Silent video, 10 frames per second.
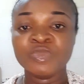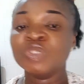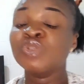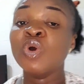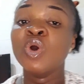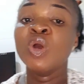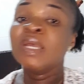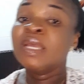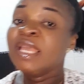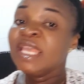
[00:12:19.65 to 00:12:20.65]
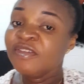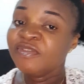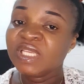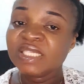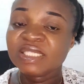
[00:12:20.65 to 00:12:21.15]
So if
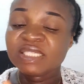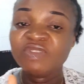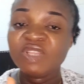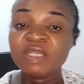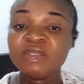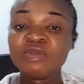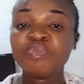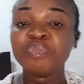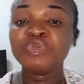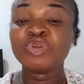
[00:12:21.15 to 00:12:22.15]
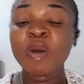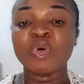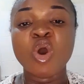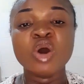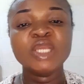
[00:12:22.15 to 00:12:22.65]
the
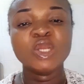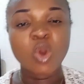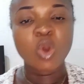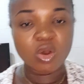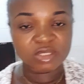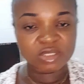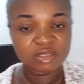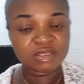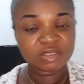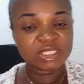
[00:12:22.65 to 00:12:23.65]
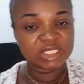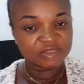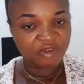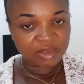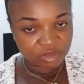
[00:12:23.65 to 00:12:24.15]
trouble or the cause is
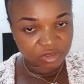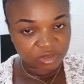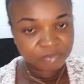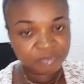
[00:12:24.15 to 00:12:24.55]
found,